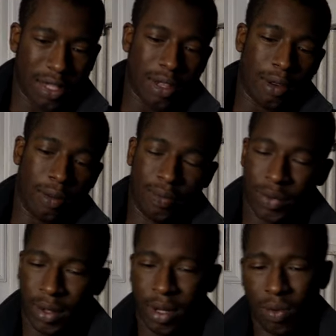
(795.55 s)
So,
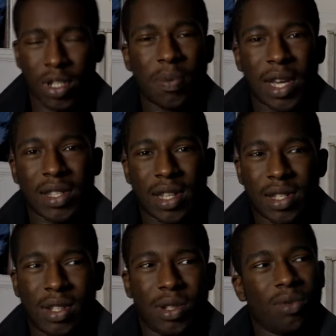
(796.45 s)
which makes
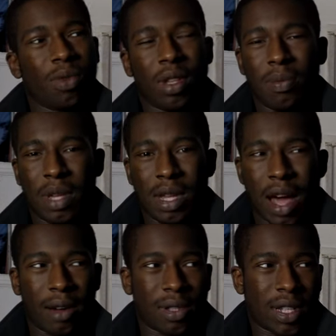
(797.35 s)
sense. You shouldn't really be
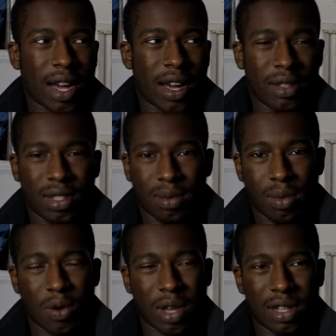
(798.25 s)
outside
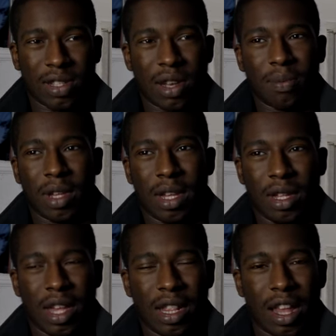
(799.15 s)
smoking something
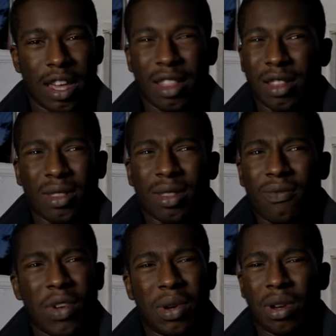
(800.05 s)
in like
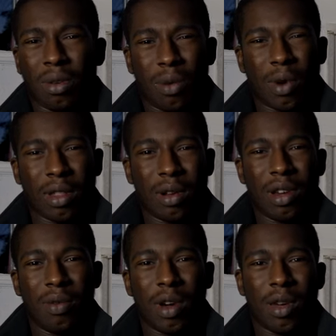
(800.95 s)
fifty degree weather
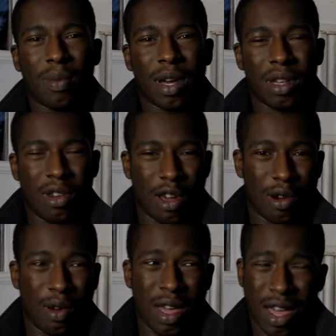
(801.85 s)
anyway, but you
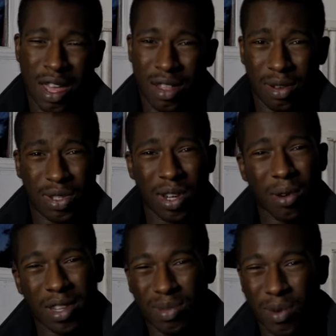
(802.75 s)
know, those
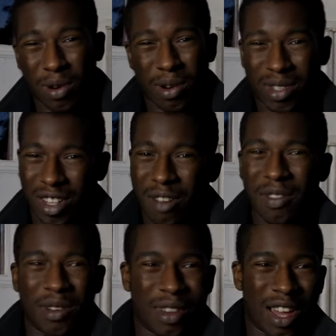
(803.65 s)
cigarette smokers love
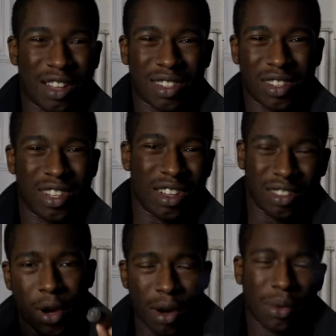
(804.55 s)
doing that. So yeah,
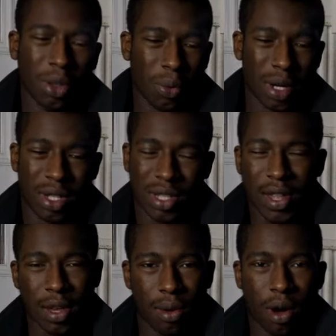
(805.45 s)
but I really want to just
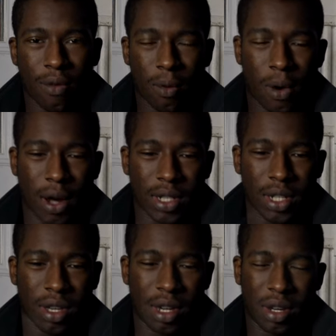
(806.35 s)
thank you all for
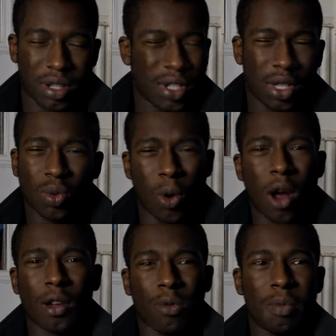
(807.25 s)
watching, and it's just
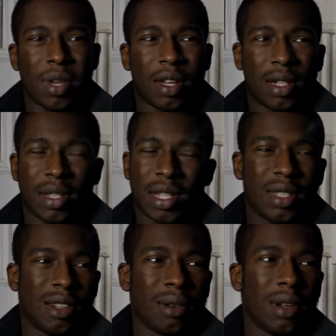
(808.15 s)
rocking with me, because this
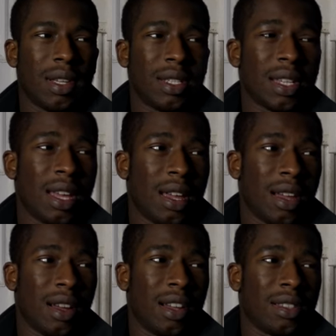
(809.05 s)
series,
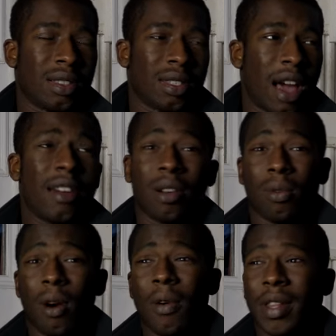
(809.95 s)
it's kind of
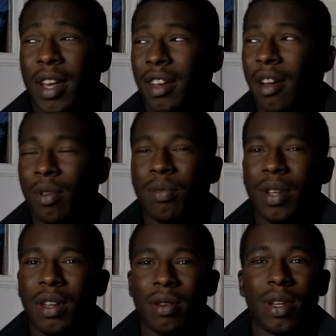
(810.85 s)
growing. Like, every
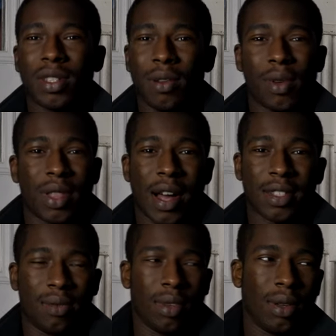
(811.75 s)
video hits over a
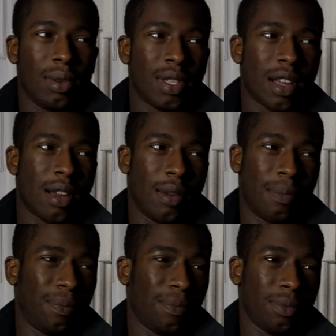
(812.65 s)
thousand views.
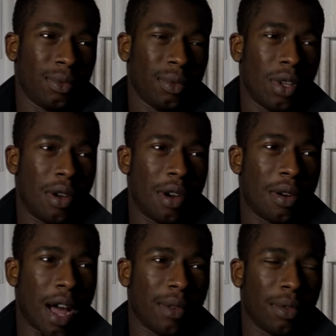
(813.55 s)
Um you know,
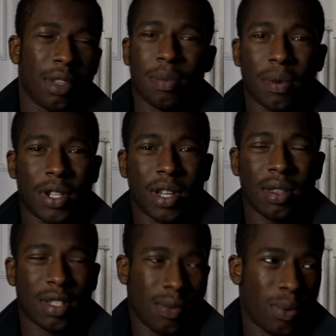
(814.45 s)
I really appreciate
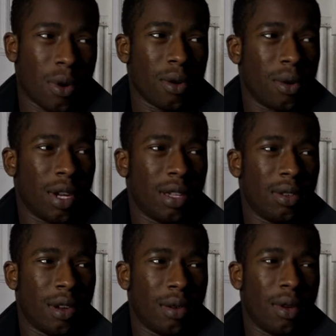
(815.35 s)
the support on it. You
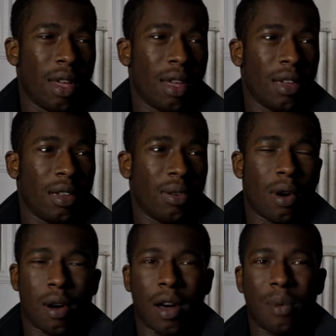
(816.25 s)
know, you
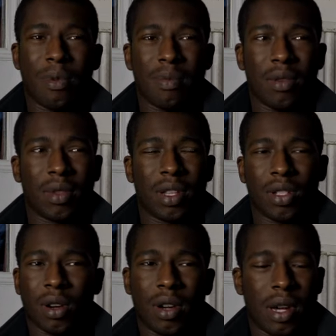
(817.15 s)
all helping me with the
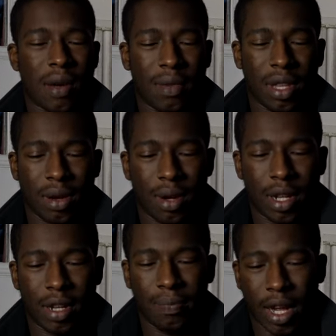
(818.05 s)
journey and everything on
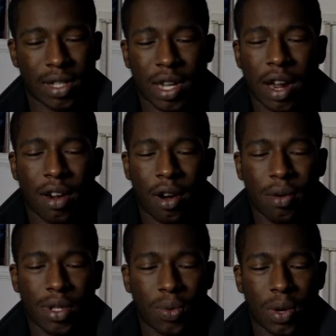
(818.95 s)
it. Like I said, I'd
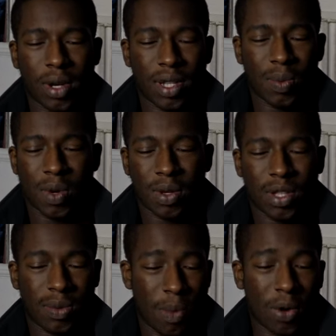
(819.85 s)
always wanted to smoke,
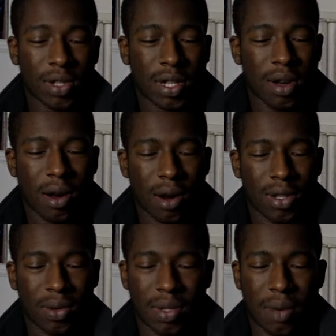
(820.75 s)
smoke
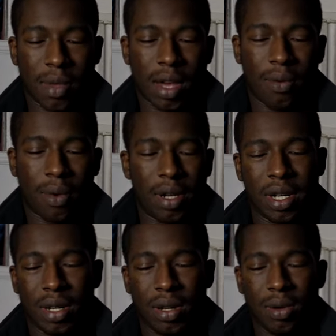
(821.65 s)
cigars. It was something I wanted
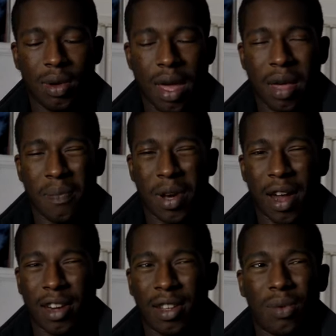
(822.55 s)
to do, but
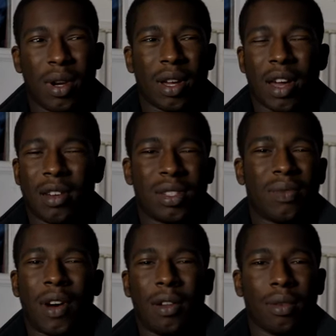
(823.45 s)
I did want to kind of just
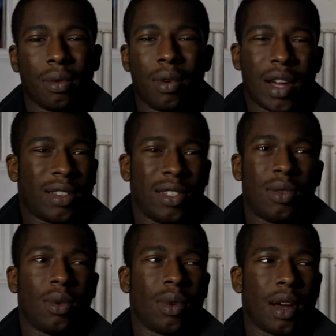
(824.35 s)
follow the rule and actually
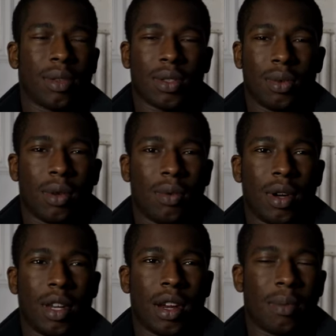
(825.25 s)
do it when I was
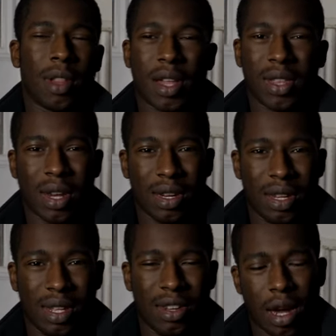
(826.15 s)
twenty-one, and I'm glad that I
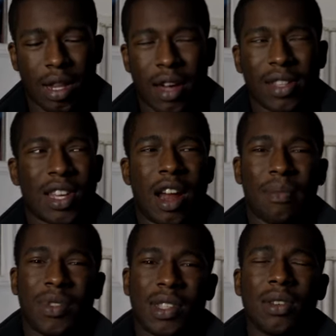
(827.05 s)
did. Uh, like I said, I'm
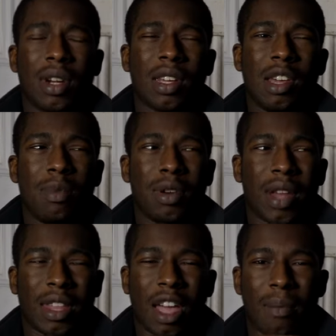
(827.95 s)
still going to keep it on
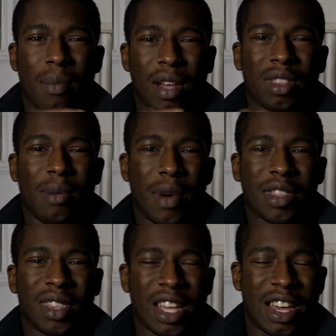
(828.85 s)
like that month to month
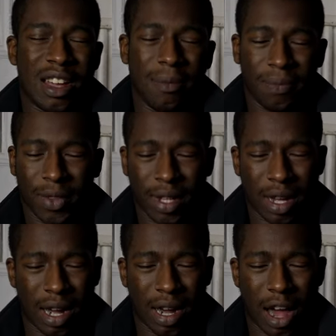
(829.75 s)
thing.
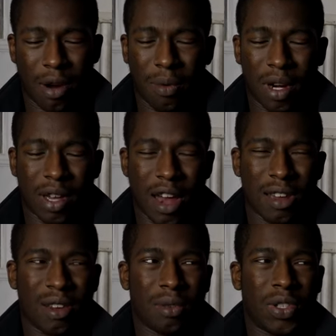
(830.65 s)
uh, I don't want to kind
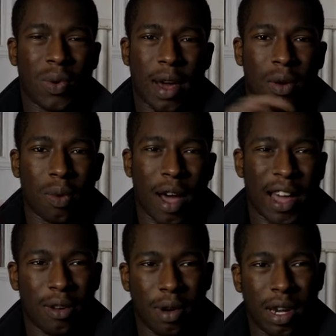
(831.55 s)
of go too out of
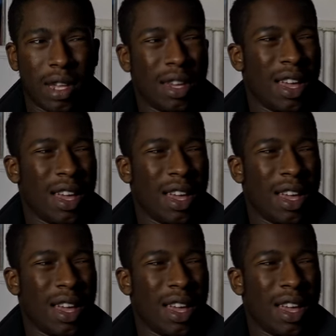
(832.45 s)
whack on it.